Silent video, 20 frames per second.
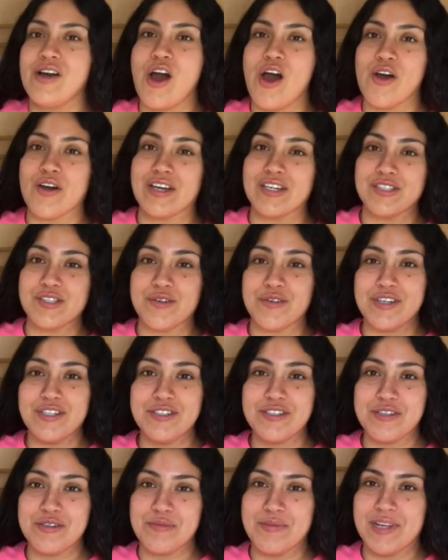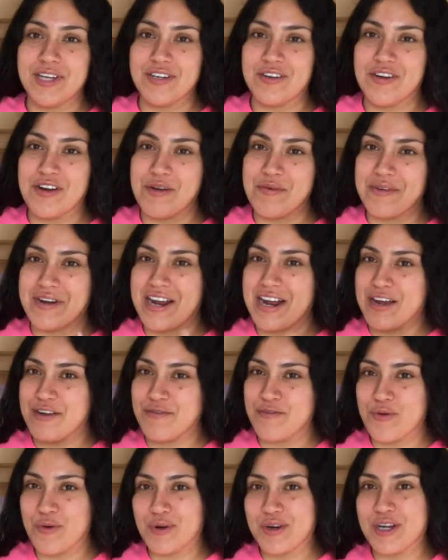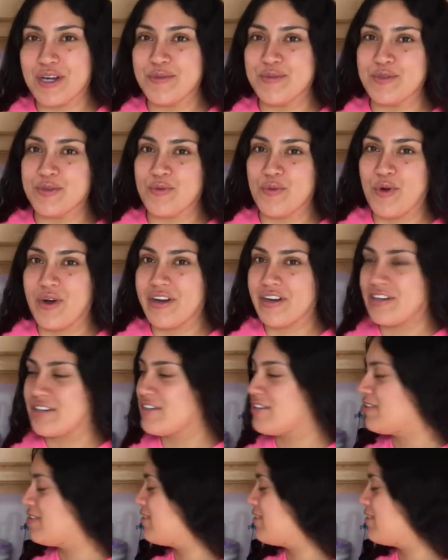Okay, so into a blender, I'm going to add 4 cups of water.